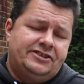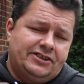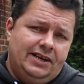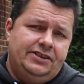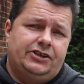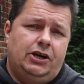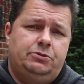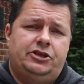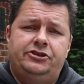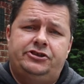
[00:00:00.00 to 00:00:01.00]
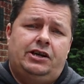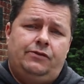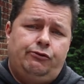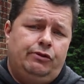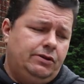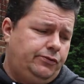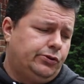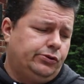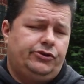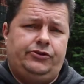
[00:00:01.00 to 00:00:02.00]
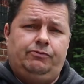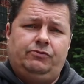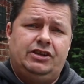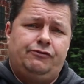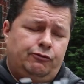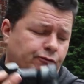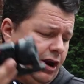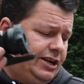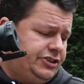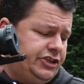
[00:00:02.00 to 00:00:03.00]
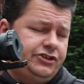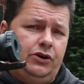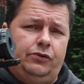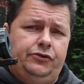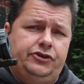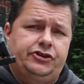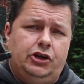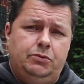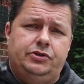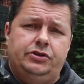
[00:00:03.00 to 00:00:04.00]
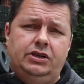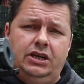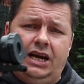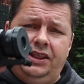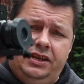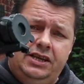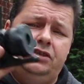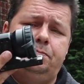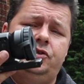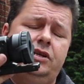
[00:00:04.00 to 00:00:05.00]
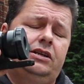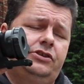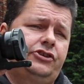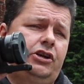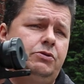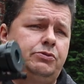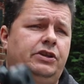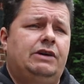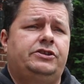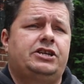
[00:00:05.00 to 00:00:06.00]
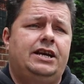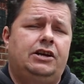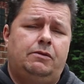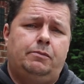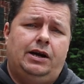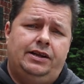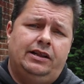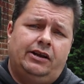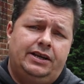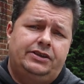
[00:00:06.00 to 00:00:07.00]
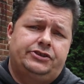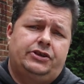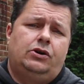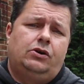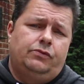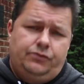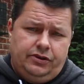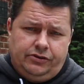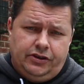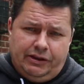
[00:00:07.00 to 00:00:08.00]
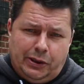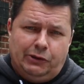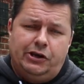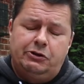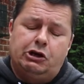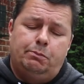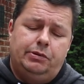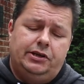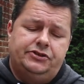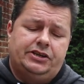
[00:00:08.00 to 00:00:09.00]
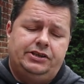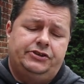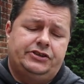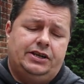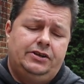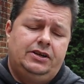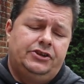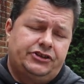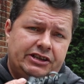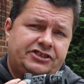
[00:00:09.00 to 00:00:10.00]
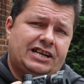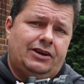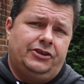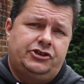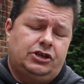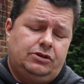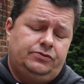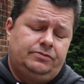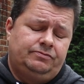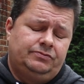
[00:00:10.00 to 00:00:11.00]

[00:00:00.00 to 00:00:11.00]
design scopes, they design three or four different ranges of the scopes, and these particular scopes were never taken up by the likes of the well-known companies that you said, so they sat on the shelf.